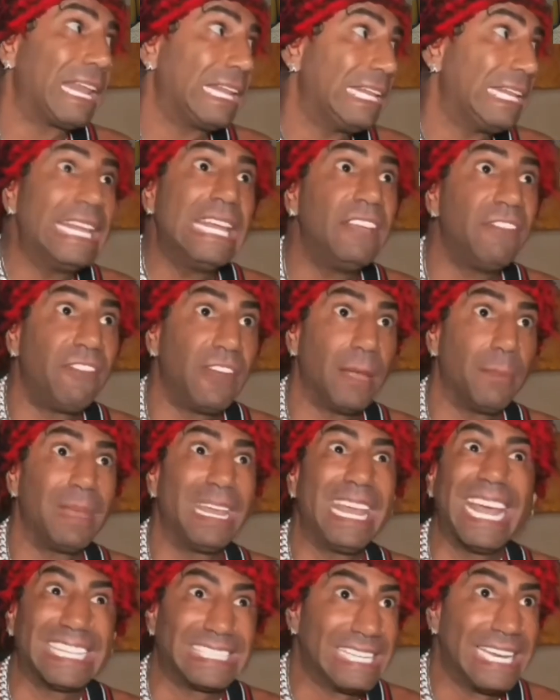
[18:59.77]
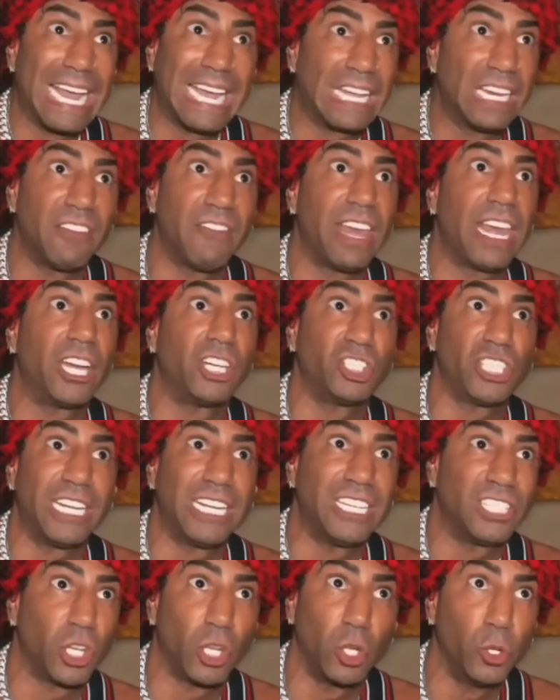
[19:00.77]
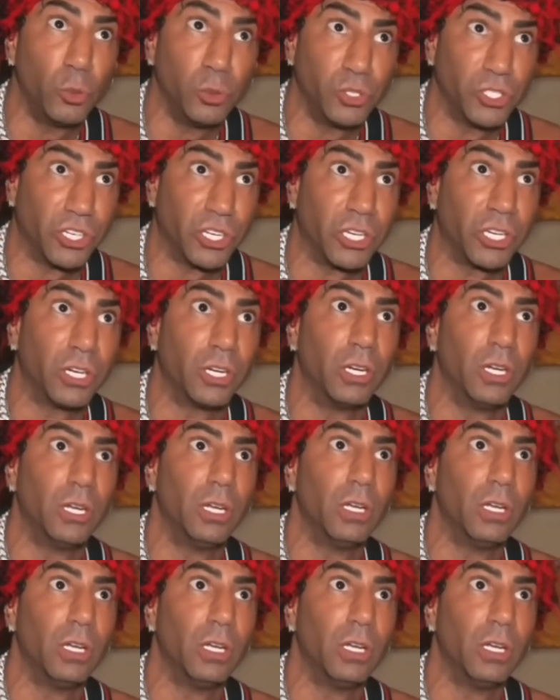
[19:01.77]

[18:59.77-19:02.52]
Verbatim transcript: leave him. He has negative energy. He's a loser. Okay.